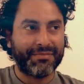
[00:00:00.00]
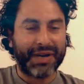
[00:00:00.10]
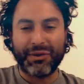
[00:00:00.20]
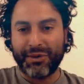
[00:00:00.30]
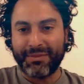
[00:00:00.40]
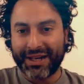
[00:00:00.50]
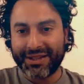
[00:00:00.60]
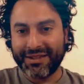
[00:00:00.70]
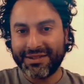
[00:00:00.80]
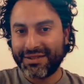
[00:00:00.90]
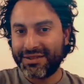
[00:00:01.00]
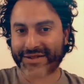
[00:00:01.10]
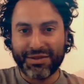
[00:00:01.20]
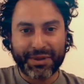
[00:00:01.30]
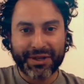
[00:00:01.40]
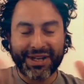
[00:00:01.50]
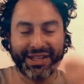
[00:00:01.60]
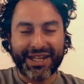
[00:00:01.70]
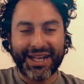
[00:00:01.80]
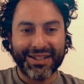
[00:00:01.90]
Paulo Martins, super
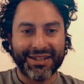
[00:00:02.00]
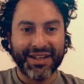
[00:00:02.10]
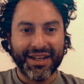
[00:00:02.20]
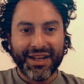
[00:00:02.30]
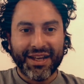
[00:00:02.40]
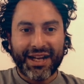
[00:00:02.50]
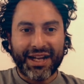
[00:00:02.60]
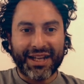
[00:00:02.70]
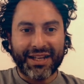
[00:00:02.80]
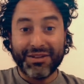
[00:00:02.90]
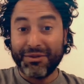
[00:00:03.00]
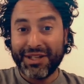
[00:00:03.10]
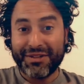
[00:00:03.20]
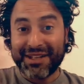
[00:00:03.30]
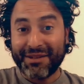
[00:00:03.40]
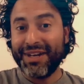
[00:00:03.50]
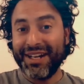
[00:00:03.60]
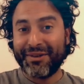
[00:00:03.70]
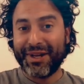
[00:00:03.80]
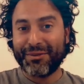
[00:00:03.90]
great talent. And, you know, we did some
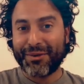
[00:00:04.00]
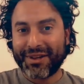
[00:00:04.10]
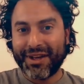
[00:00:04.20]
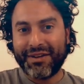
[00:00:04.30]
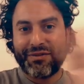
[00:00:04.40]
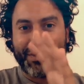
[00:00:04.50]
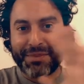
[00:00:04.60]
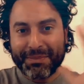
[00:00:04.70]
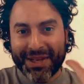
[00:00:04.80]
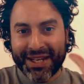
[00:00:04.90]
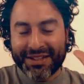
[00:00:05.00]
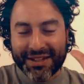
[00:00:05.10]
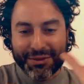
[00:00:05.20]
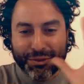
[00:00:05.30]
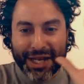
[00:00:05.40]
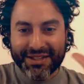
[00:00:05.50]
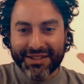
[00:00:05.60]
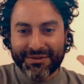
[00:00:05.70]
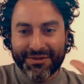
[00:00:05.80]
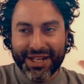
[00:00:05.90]
really great work there from a place that
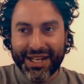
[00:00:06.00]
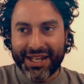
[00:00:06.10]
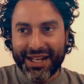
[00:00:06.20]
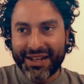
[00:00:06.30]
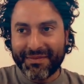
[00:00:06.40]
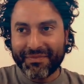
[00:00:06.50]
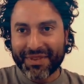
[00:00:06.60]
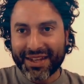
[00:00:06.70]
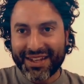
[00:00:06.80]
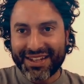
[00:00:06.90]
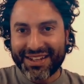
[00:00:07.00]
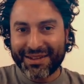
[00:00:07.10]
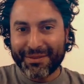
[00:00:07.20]
wasn't really the